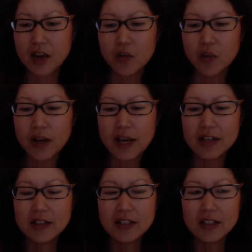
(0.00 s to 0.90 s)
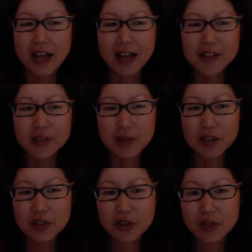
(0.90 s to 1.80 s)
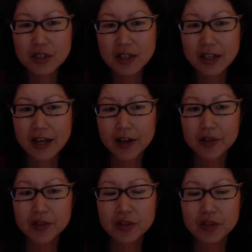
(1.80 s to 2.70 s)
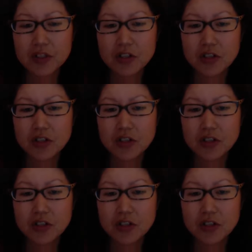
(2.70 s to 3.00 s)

What I did last semester was allowed students